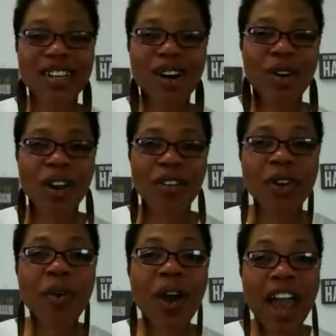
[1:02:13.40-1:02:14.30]
So if
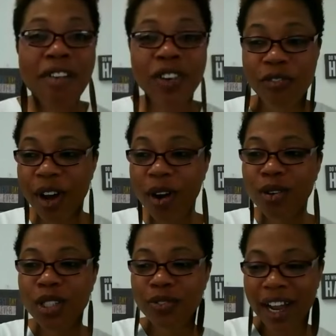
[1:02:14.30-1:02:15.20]
you have your
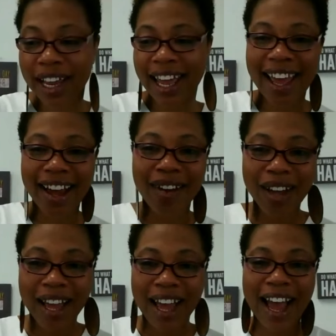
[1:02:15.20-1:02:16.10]
phones right
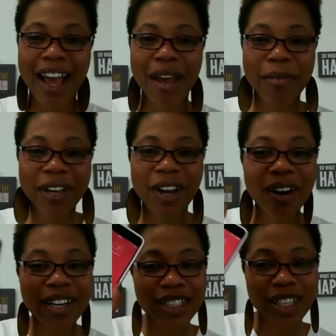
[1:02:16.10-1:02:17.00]
now, I am
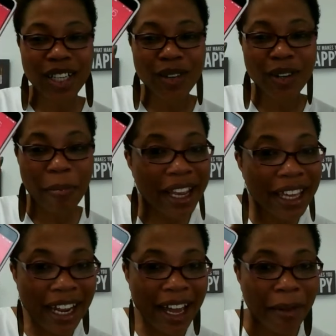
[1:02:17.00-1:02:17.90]
encouraging you to pick
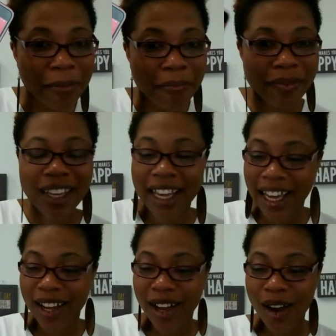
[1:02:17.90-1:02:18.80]
it up,
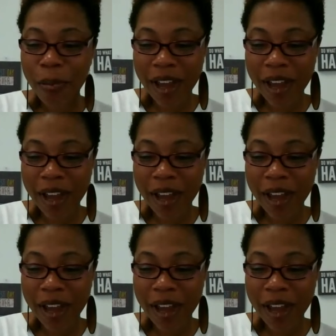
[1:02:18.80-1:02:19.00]
go to